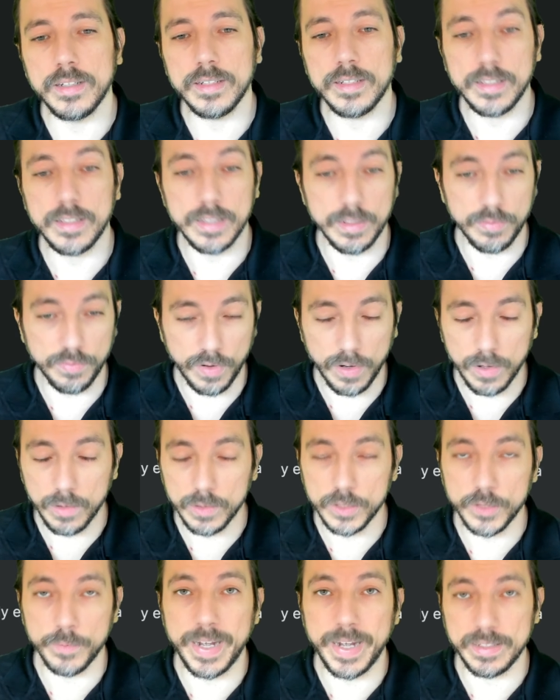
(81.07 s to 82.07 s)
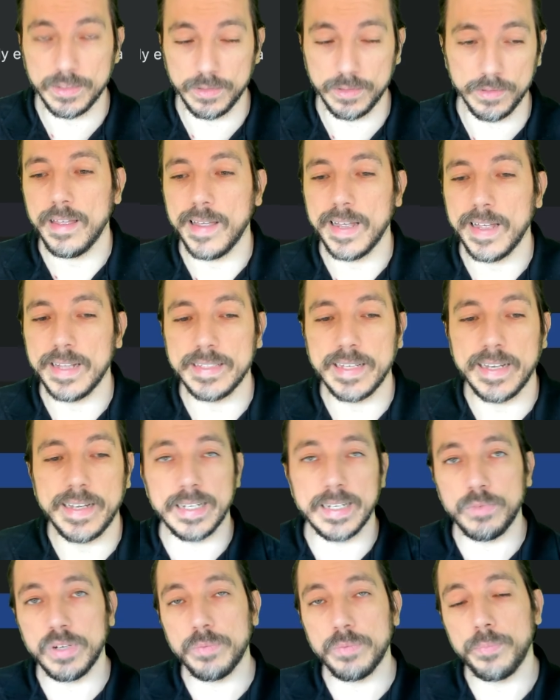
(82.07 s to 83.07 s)
the fold method. And then
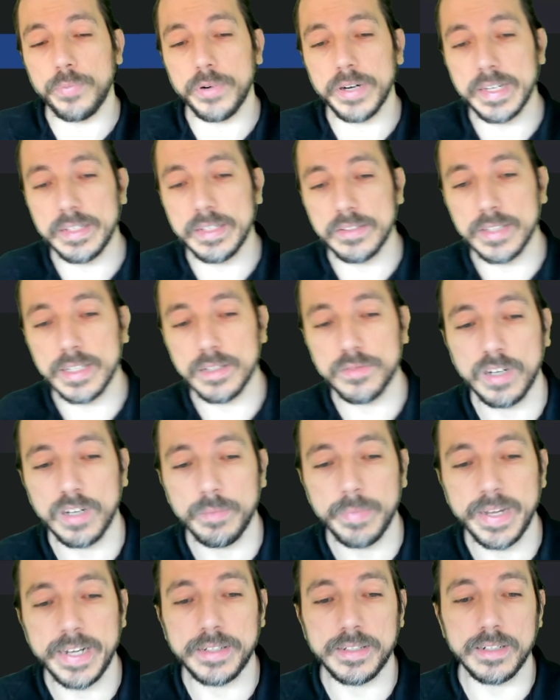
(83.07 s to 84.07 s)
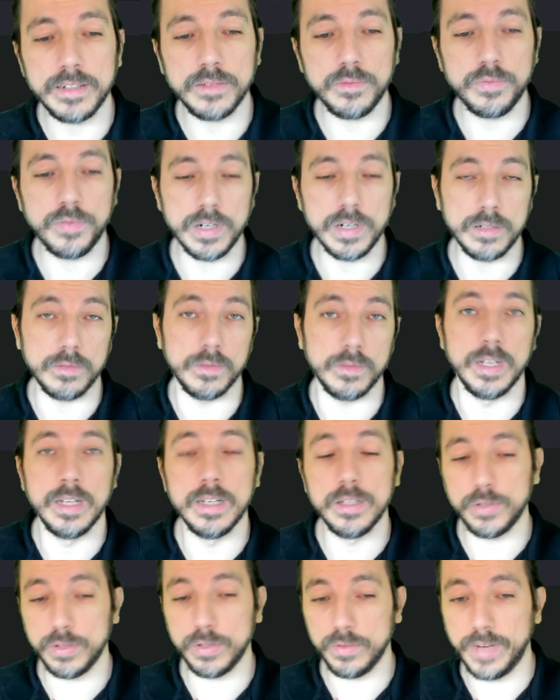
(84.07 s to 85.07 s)
we print the information from
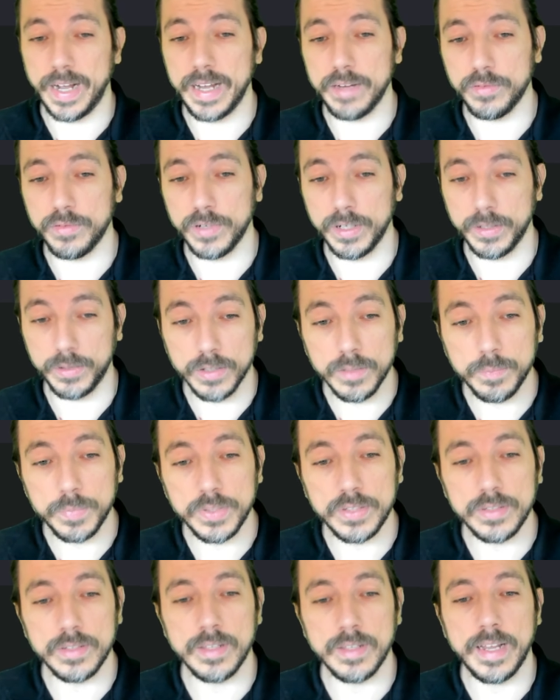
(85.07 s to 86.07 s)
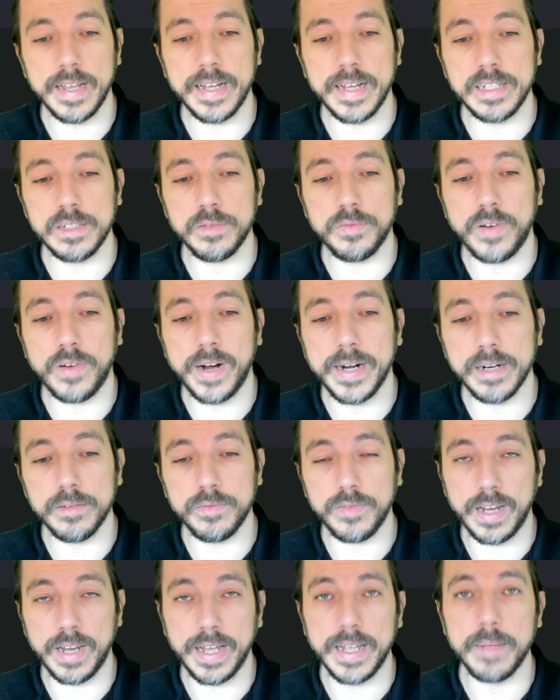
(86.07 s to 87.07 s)
survivor groups and
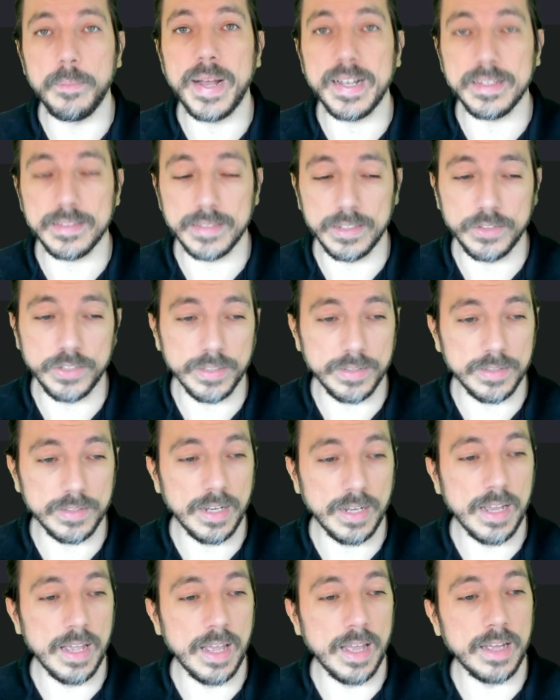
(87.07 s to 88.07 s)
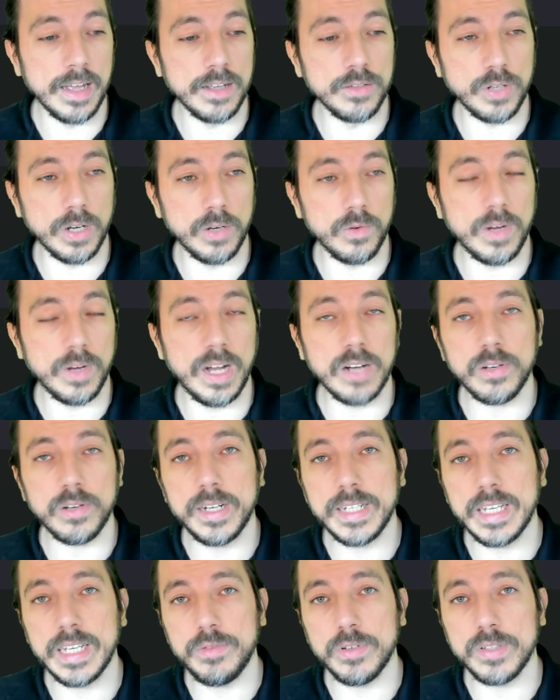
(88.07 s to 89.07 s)
Firefly messages. So I'm going to
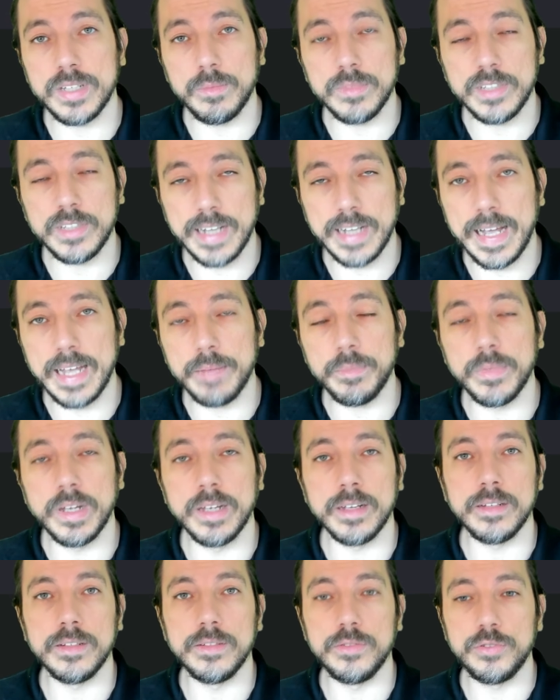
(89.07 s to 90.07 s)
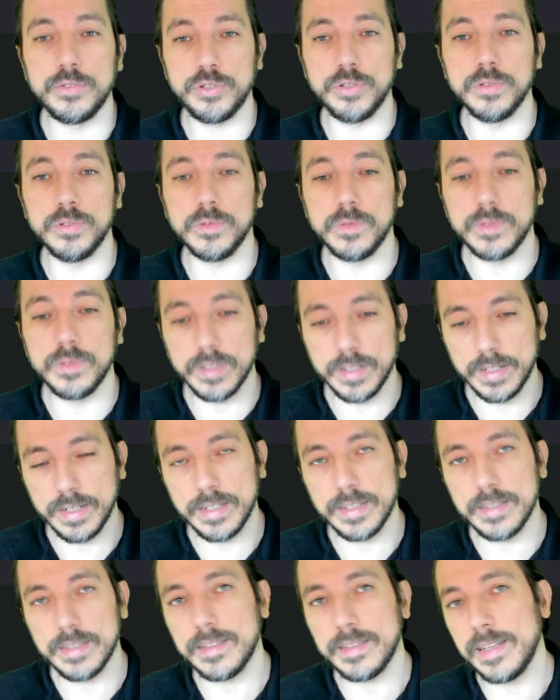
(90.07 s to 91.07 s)
give you some time to
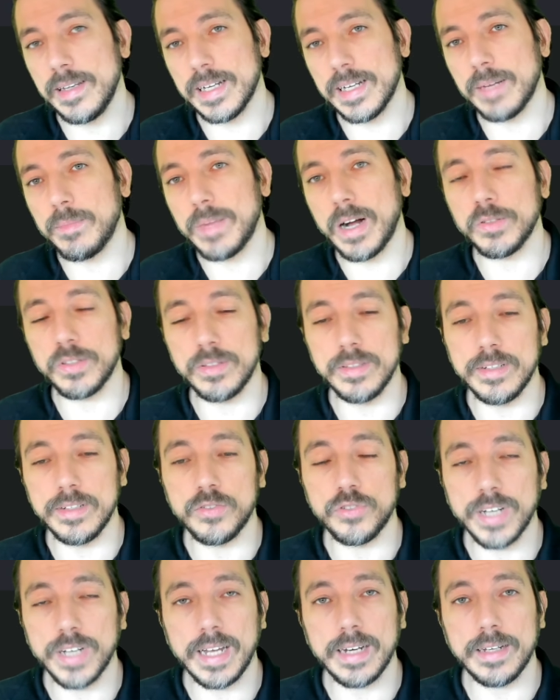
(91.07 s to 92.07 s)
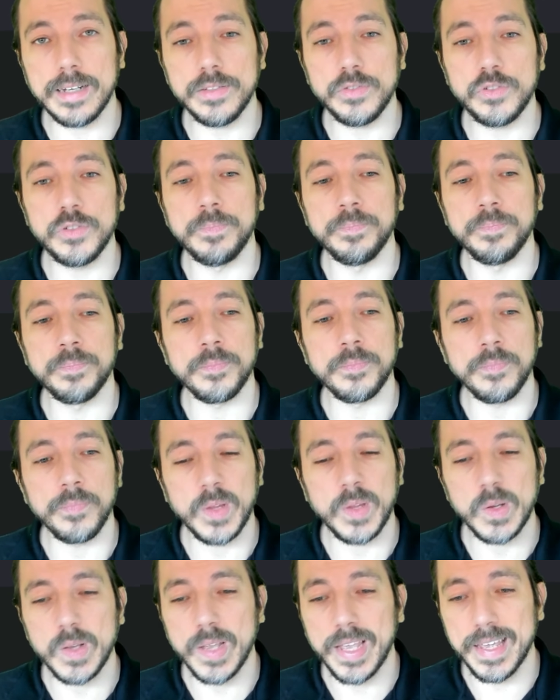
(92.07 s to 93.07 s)
think about this challenge
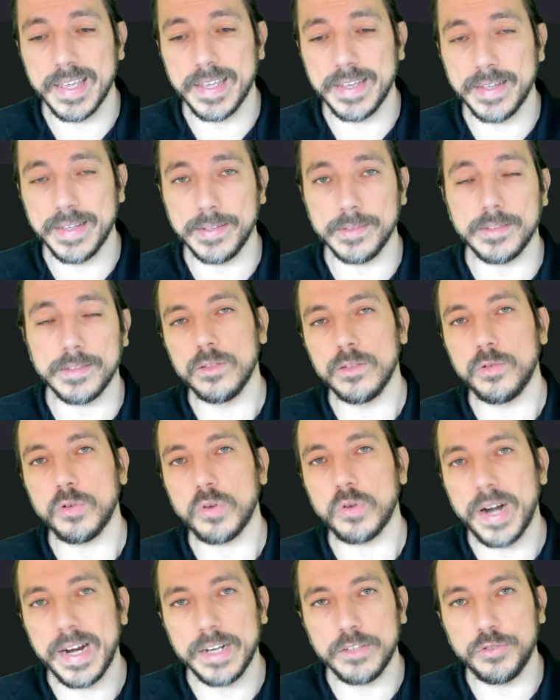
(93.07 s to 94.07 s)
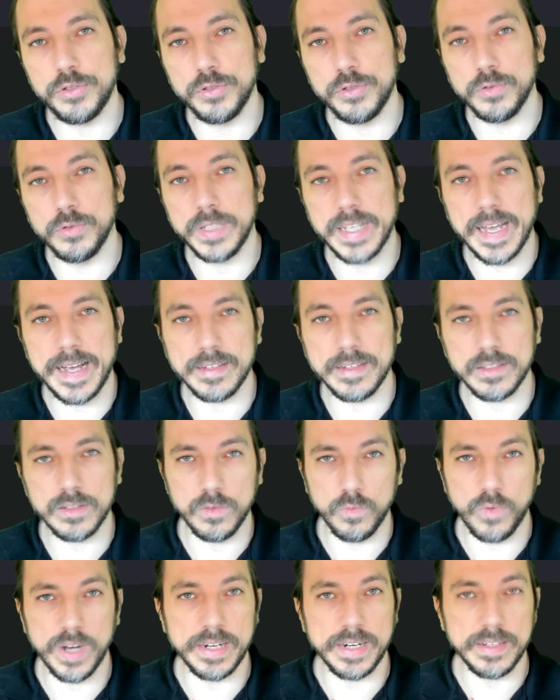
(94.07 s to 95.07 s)
and try to guess
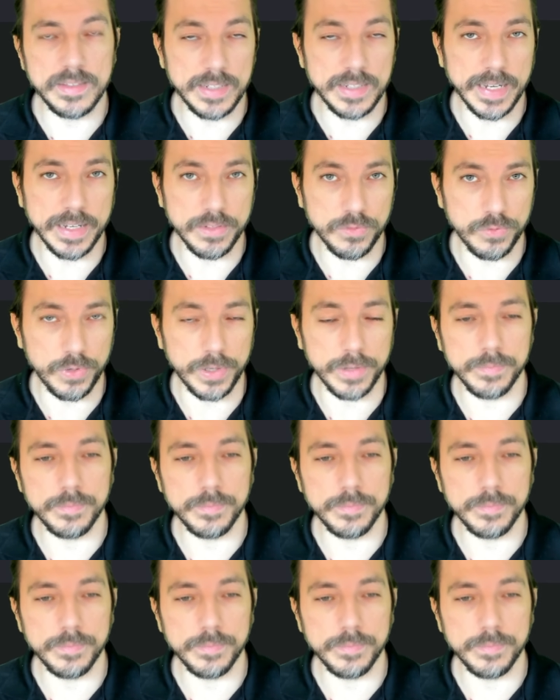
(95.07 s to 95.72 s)
what is the answer.